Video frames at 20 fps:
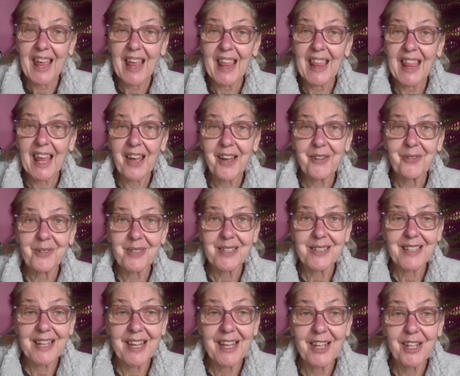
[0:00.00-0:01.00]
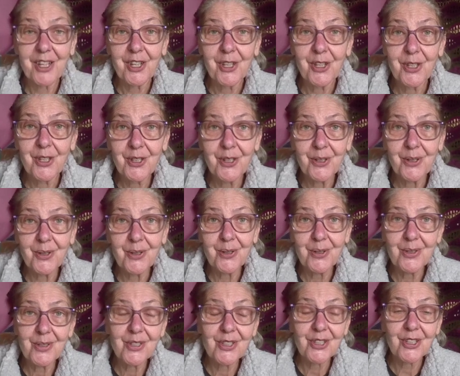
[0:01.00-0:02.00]
that was a
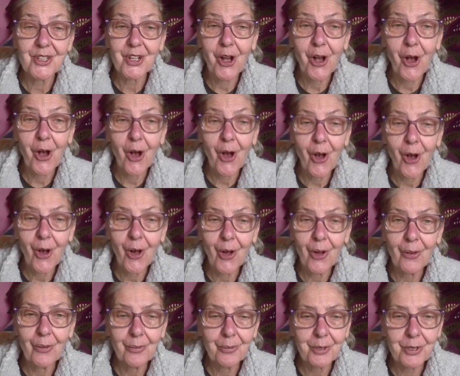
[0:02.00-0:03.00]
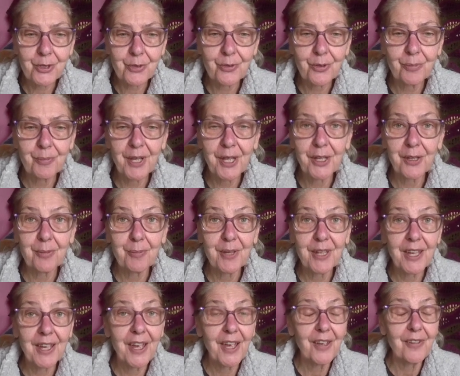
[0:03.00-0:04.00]
huge haul, which will make
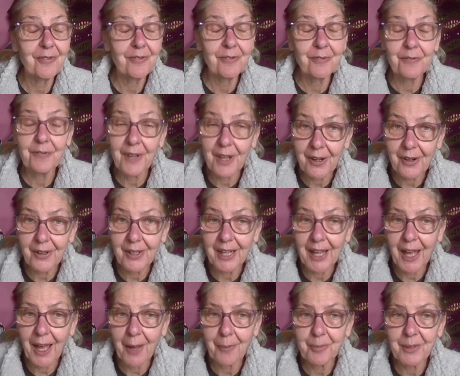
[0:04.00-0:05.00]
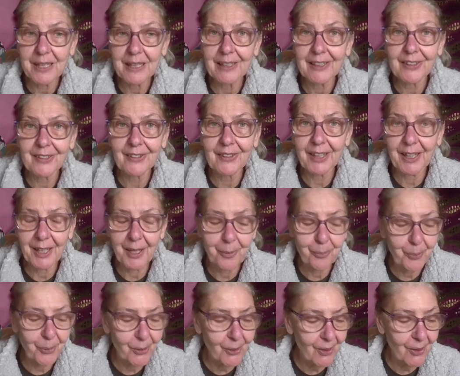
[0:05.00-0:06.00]
me a very happy little
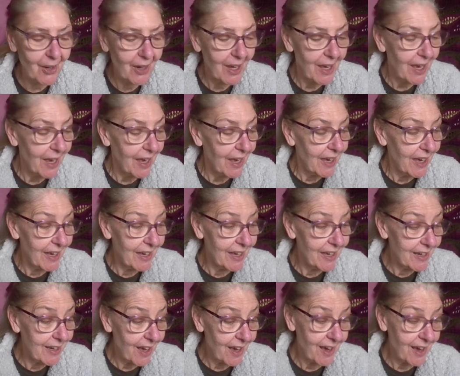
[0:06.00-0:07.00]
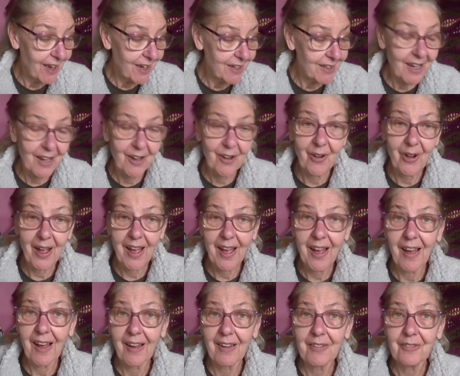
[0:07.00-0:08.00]
camper. And I now
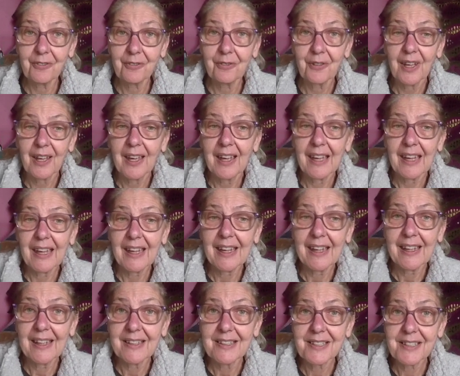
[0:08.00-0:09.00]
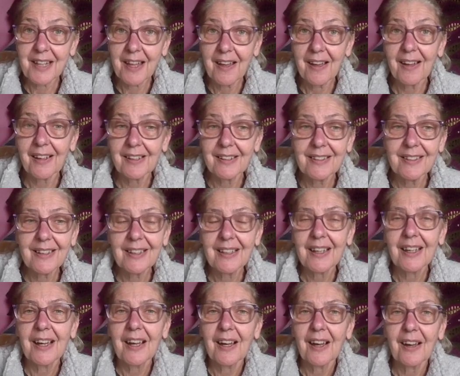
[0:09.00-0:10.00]
have a ton
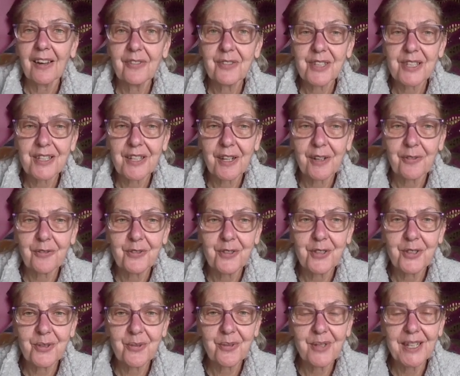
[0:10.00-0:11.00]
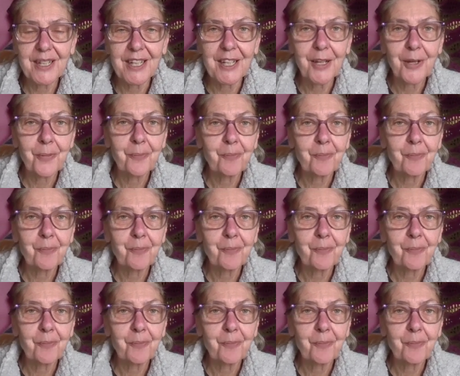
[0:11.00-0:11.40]
of stuff to read.